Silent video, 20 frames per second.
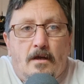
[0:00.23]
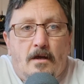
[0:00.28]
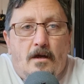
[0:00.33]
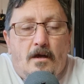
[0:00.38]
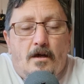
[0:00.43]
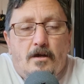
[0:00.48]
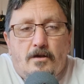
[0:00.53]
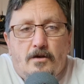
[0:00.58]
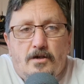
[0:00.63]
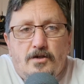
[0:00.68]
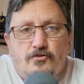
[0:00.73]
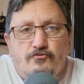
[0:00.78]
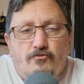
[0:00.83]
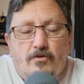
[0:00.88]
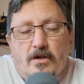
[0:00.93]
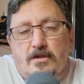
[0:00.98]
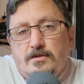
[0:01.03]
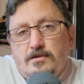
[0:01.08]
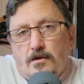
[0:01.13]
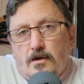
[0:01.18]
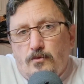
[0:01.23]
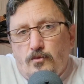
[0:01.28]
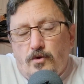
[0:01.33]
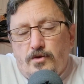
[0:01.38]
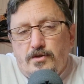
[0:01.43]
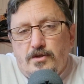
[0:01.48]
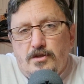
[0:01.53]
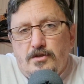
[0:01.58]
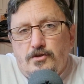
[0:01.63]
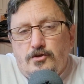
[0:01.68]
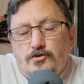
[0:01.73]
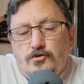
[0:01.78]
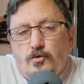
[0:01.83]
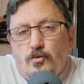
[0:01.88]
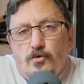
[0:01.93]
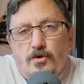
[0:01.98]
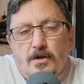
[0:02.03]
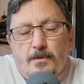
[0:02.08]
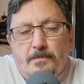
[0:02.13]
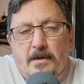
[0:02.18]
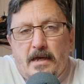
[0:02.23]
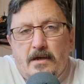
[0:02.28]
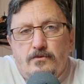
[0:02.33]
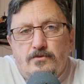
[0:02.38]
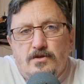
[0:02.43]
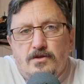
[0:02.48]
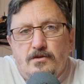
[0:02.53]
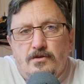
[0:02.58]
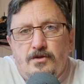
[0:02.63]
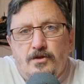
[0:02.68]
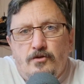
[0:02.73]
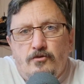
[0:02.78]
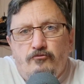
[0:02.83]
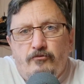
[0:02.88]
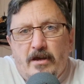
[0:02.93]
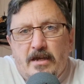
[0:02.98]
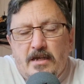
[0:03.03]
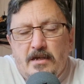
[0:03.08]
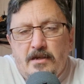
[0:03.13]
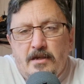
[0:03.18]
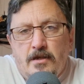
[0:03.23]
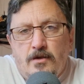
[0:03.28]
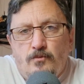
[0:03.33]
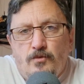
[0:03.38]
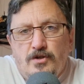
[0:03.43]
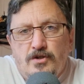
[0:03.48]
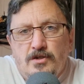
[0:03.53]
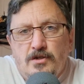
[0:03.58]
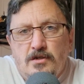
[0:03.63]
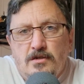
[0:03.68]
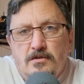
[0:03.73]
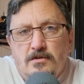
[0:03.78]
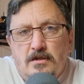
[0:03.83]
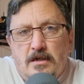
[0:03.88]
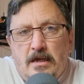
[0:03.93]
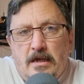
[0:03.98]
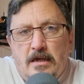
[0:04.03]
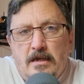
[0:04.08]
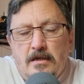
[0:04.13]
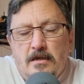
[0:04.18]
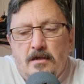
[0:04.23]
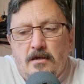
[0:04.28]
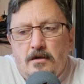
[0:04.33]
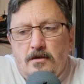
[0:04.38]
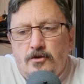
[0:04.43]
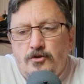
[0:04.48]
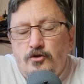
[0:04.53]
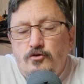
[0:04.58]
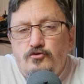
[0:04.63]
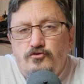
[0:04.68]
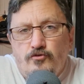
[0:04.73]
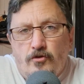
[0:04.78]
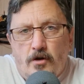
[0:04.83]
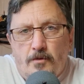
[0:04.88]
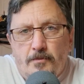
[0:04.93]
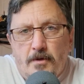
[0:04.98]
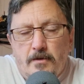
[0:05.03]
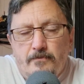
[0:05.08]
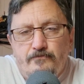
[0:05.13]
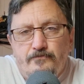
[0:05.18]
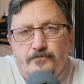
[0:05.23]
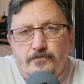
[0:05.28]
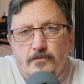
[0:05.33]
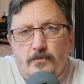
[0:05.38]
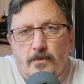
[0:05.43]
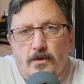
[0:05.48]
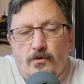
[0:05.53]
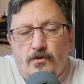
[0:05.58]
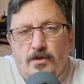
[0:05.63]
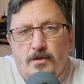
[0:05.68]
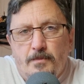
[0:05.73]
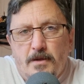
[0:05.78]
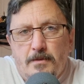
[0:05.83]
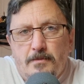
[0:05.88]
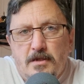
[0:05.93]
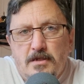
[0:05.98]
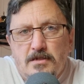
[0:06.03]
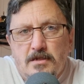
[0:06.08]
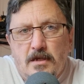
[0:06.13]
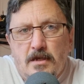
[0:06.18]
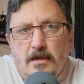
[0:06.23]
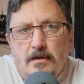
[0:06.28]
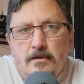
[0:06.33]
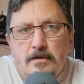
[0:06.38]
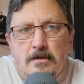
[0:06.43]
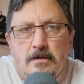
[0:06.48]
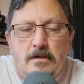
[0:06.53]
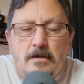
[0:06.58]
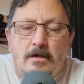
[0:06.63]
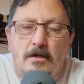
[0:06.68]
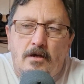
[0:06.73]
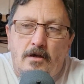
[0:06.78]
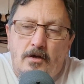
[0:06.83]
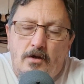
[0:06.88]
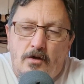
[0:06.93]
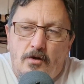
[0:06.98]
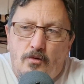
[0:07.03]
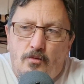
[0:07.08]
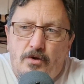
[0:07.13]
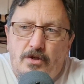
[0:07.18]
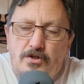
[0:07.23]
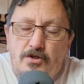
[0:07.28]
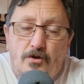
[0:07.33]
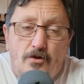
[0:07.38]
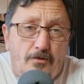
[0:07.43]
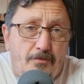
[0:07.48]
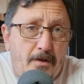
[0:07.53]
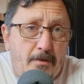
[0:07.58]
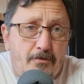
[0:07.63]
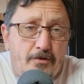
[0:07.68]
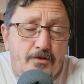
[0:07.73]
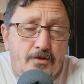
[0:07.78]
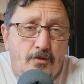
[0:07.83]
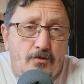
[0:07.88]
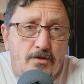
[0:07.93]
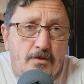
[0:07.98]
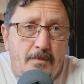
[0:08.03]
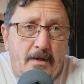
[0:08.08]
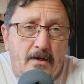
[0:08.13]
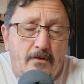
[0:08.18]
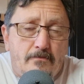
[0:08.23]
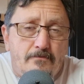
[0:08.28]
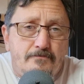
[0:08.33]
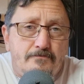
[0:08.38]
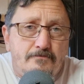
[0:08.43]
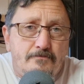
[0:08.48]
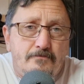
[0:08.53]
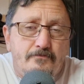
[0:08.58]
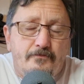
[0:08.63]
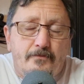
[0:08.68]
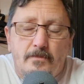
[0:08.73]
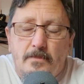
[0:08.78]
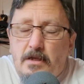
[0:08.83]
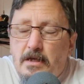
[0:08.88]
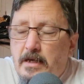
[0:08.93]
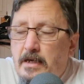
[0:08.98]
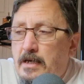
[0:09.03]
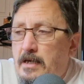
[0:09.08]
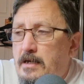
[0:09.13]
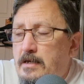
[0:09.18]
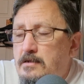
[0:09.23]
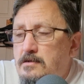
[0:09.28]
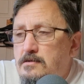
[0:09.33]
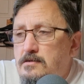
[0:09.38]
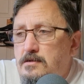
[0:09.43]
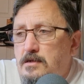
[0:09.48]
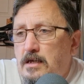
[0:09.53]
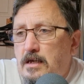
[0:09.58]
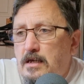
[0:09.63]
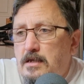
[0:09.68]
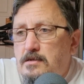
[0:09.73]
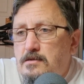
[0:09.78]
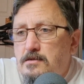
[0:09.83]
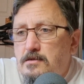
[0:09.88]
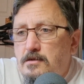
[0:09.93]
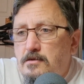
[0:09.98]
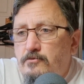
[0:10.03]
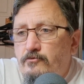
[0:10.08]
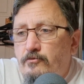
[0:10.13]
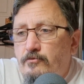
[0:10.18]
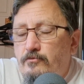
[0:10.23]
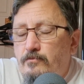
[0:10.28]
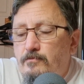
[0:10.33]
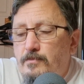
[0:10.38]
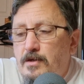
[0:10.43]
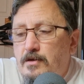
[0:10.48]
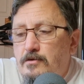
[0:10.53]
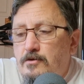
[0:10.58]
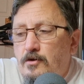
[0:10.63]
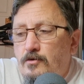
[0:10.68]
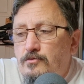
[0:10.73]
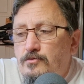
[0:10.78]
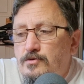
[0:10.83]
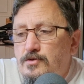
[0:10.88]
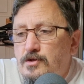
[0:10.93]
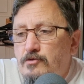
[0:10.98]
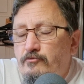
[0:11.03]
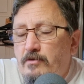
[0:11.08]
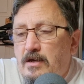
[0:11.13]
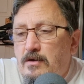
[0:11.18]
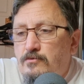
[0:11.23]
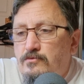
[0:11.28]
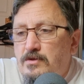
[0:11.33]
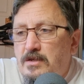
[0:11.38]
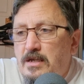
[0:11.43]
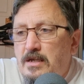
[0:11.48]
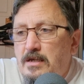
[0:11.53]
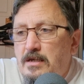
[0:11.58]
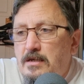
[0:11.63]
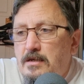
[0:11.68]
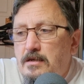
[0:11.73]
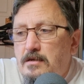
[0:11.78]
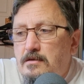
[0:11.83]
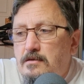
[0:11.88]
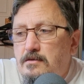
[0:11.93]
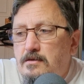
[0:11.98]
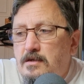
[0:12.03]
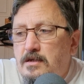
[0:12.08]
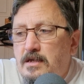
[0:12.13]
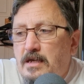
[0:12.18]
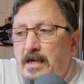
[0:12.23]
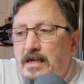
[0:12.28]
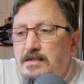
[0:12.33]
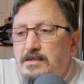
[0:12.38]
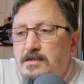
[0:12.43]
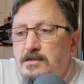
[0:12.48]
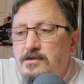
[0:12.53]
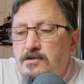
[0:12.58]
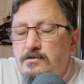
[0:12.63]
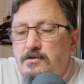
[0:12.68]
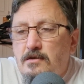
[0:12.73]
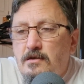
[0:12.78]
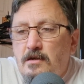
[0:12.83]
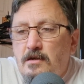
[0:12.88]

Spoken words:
Hi guys, right, I wanted to talk about The Reckoning, which is a new drama on the BBC, which a lot of people have talked about, and it goes around the cases